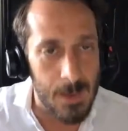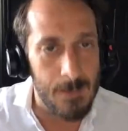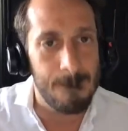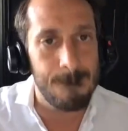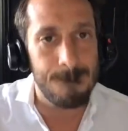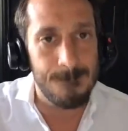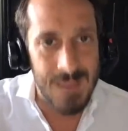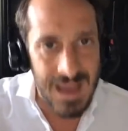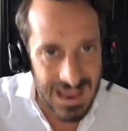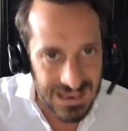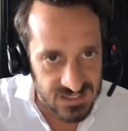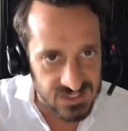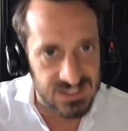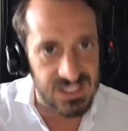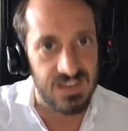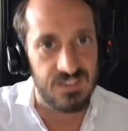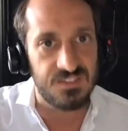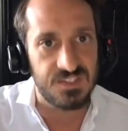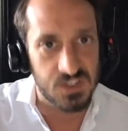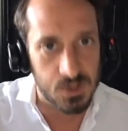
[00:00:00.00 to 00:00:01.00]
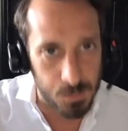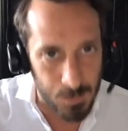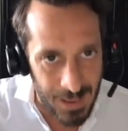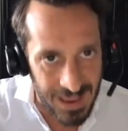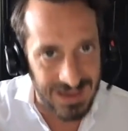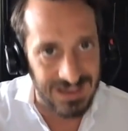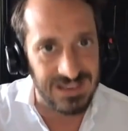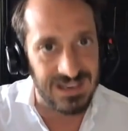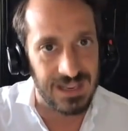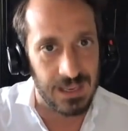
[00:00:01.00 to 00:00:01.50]
massive
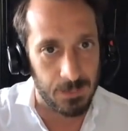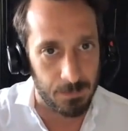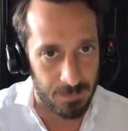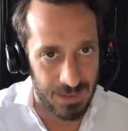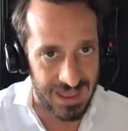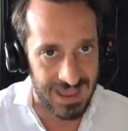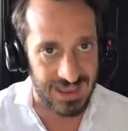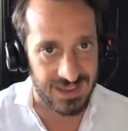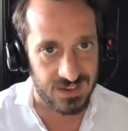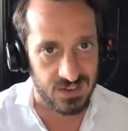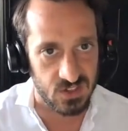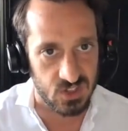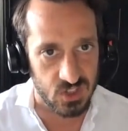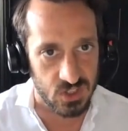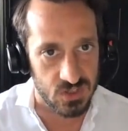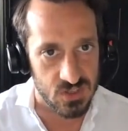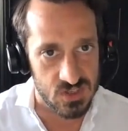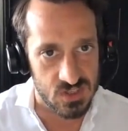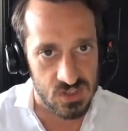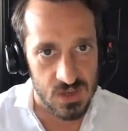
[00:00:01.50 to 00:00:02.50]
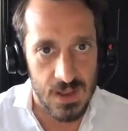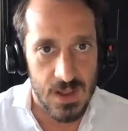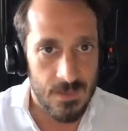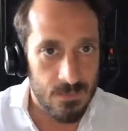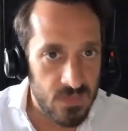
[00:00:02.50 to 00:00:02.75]
spending packages